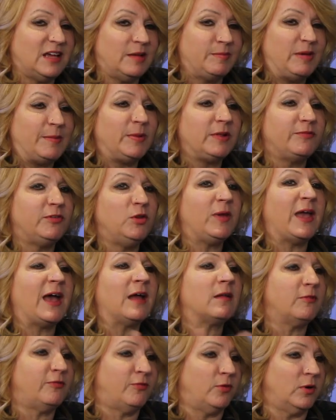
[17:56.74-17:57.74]
tell people, if you
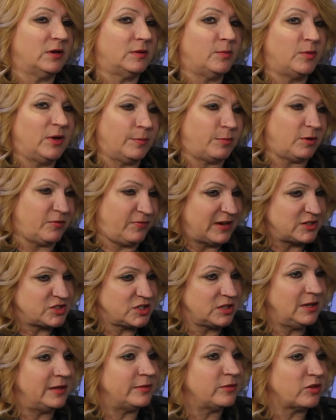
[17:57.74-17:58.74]
can't afford to bring a
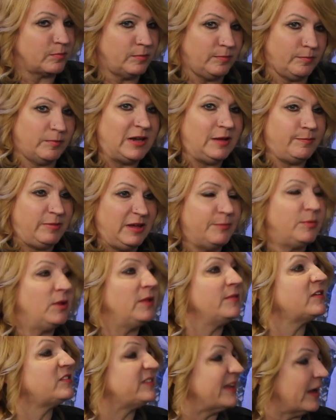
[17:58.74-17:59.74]
professional, and there's many
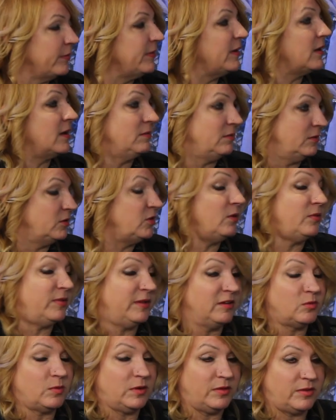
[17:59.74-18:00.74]
people in this town that can do
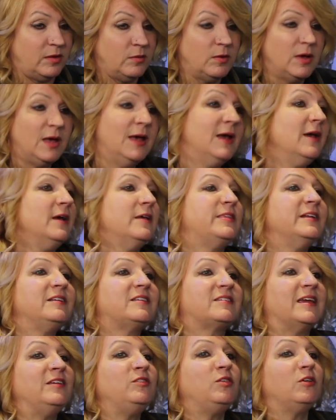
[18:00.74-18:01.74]
things with you, then
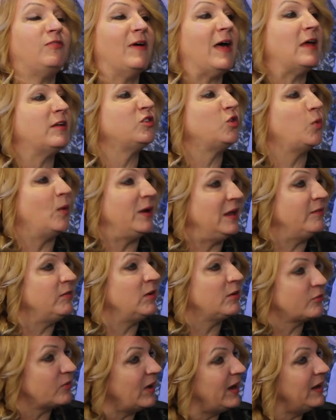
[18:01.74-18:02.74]
send your file to 20 of
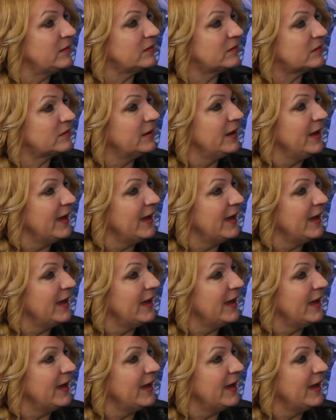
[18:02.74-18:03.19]
your friends.